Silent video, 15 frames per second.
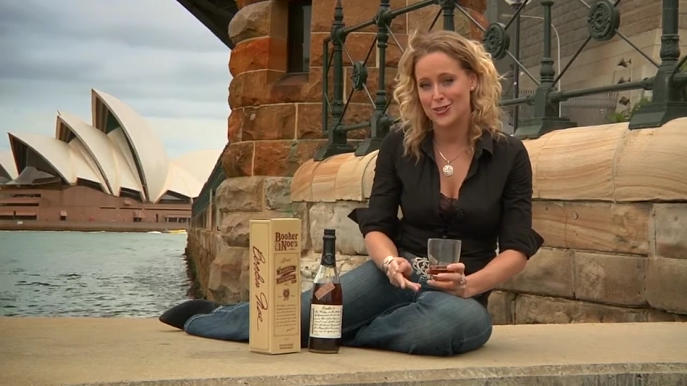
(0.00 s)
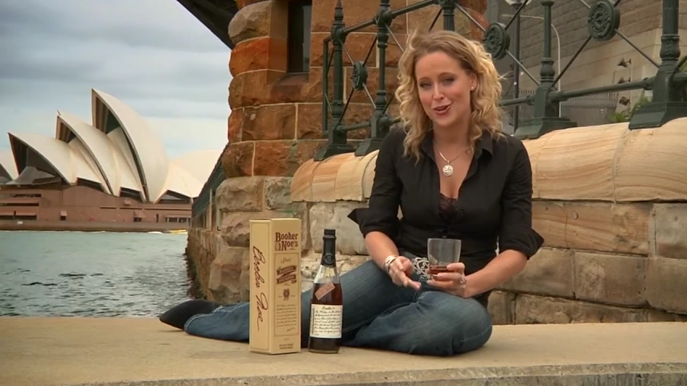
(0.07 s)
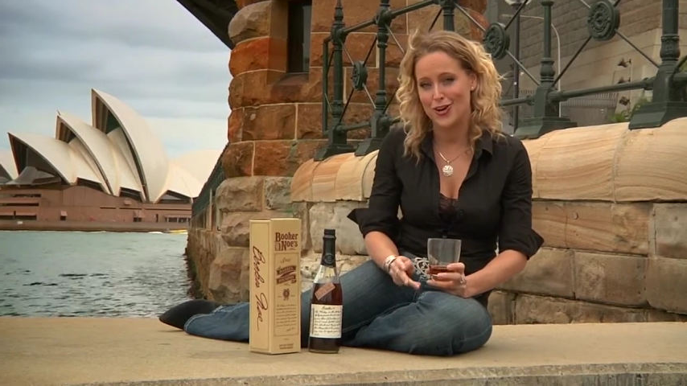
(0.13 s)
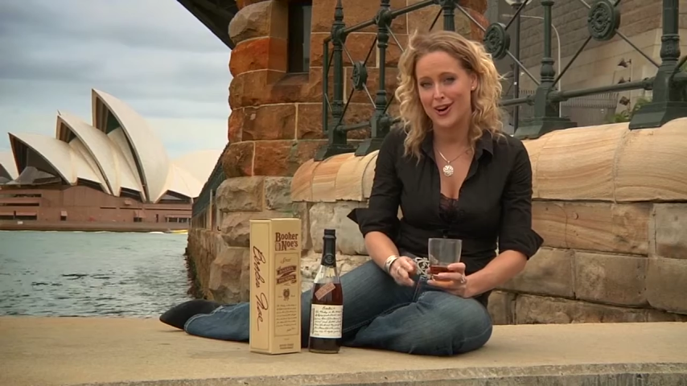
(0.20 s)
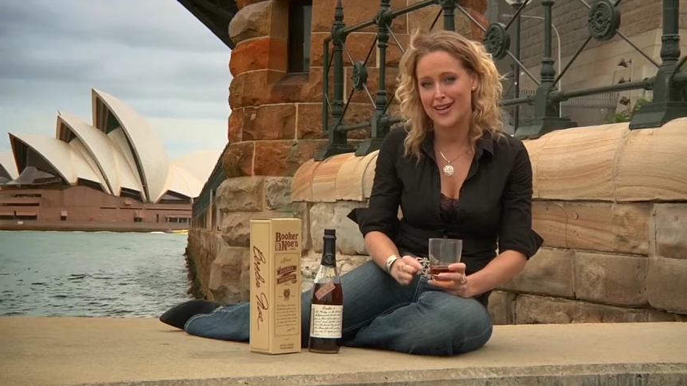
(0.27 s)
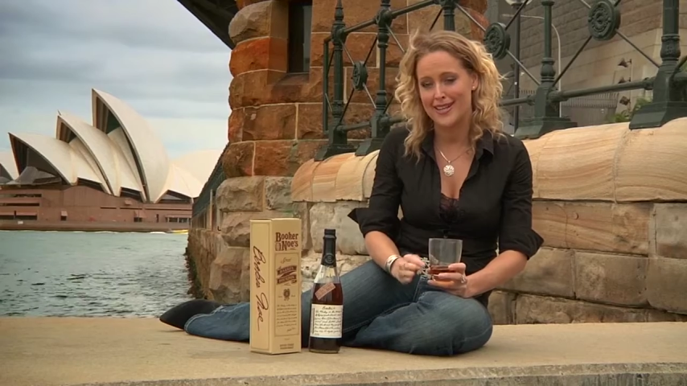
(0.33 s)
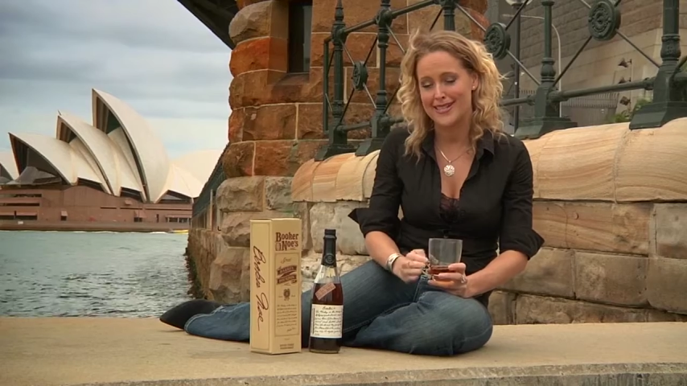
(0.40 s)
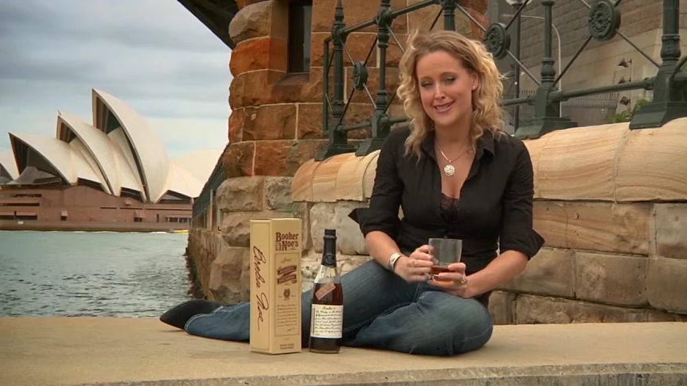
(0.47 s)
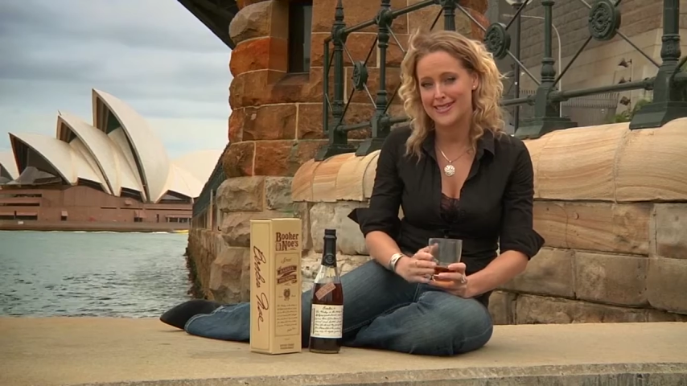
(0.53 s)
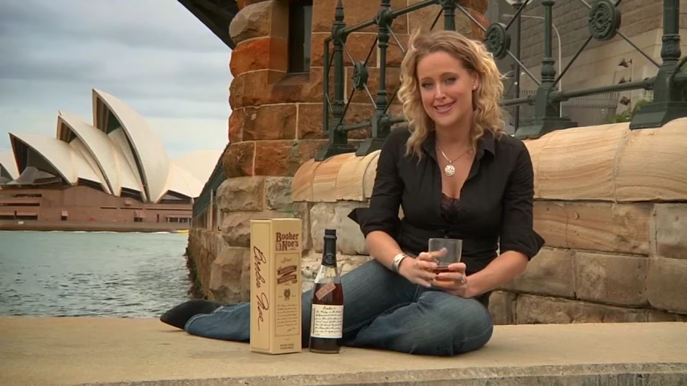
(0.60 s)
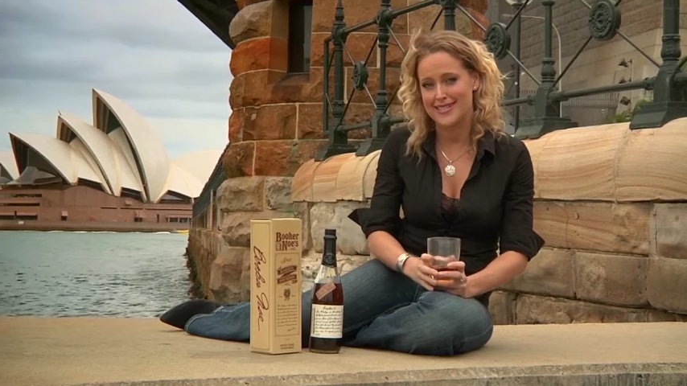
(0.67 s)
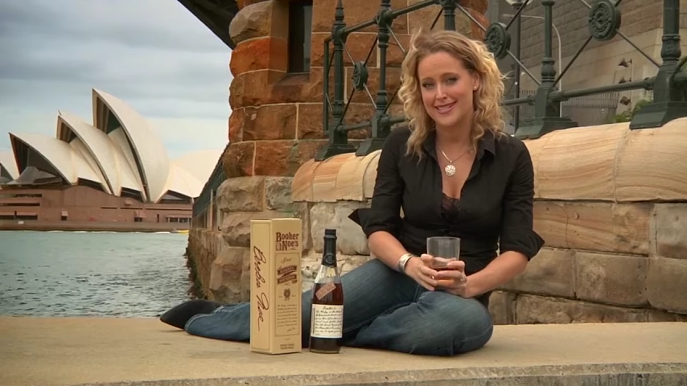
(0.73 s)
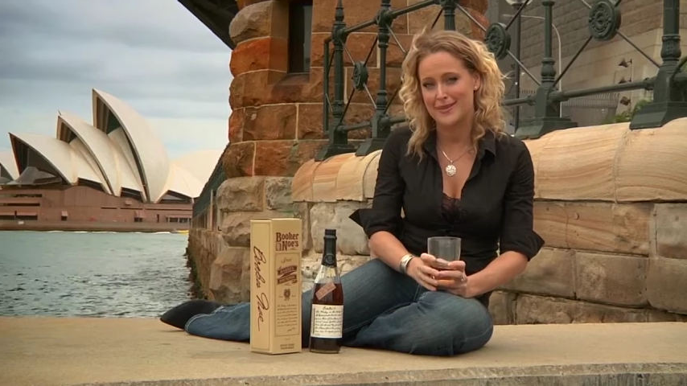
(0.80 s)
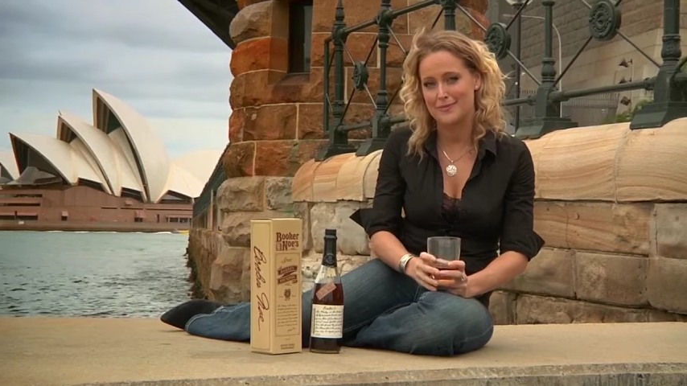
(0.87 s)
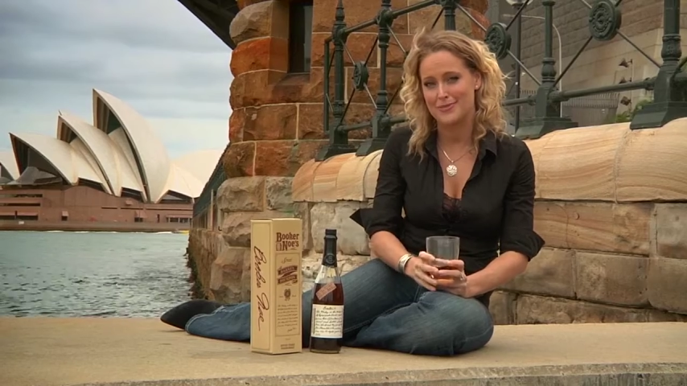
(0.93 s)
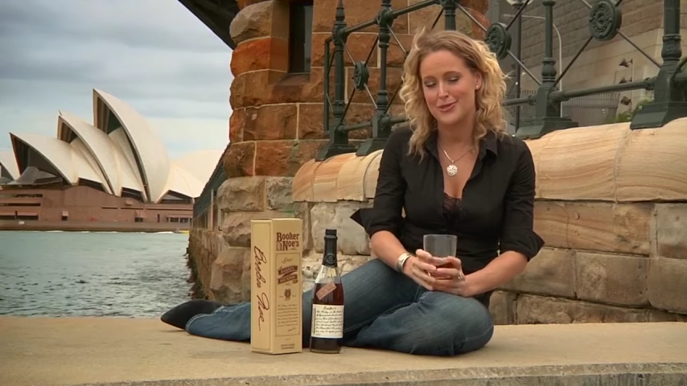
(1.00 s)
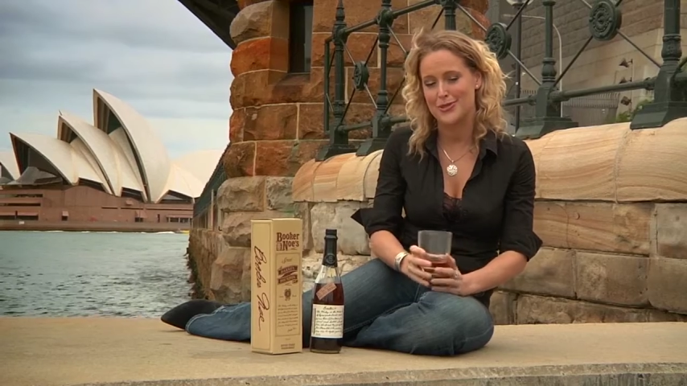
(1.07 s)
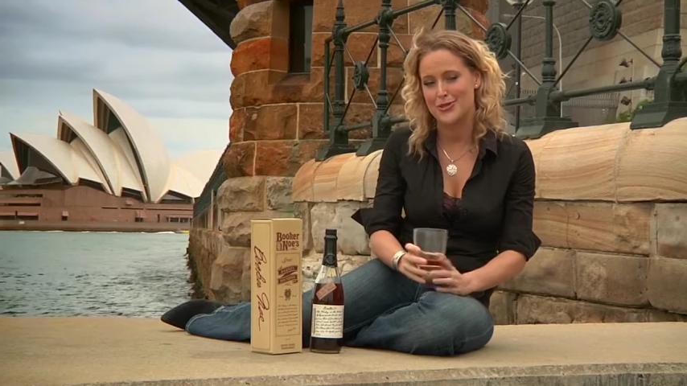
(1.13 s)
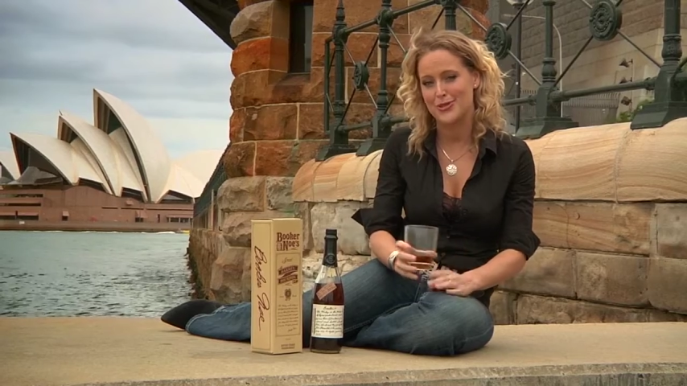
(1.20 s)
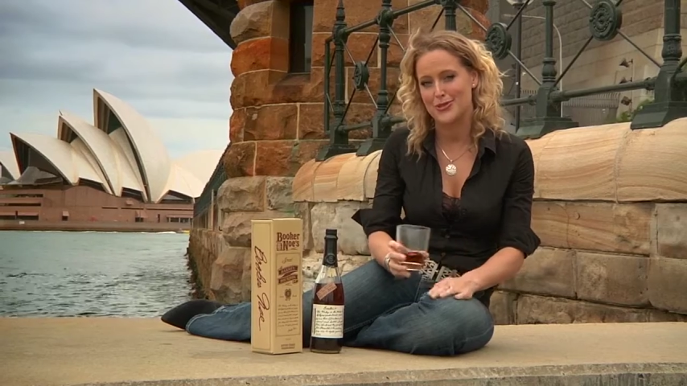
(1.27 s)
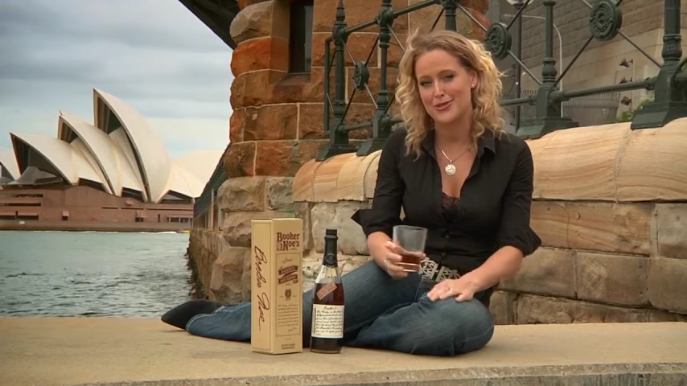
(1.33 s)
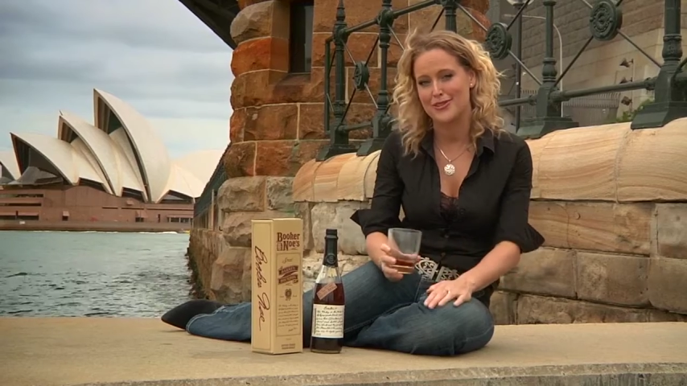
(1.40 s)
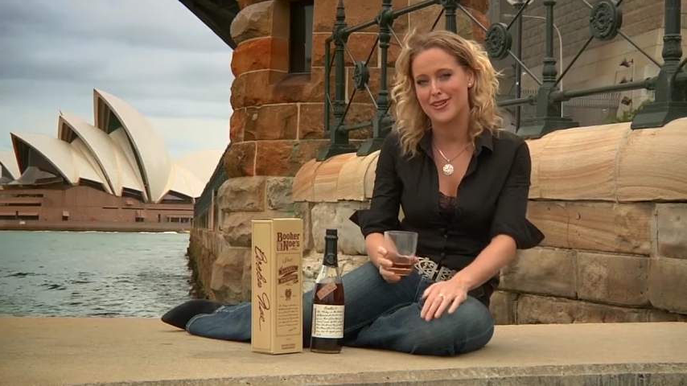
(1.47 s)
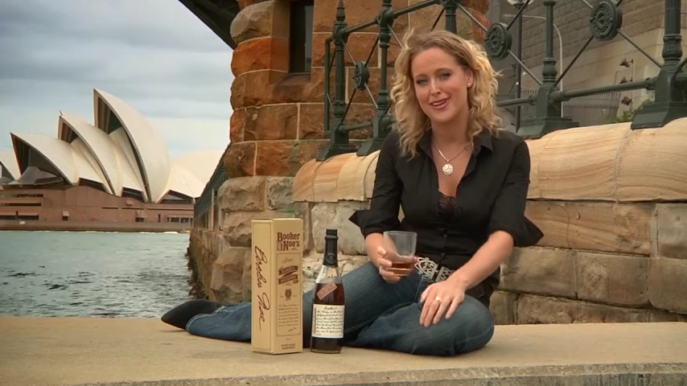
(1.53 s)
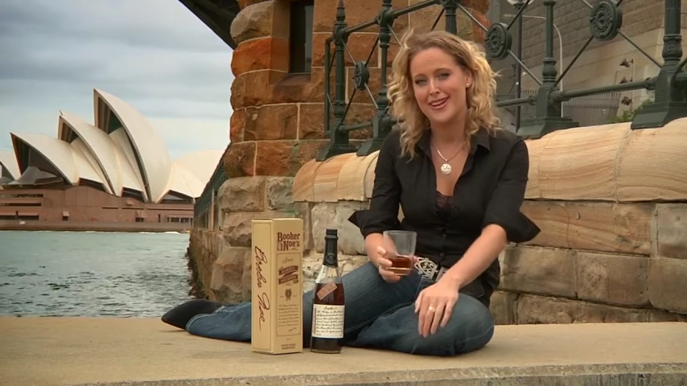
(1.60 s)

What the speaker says: try some soon.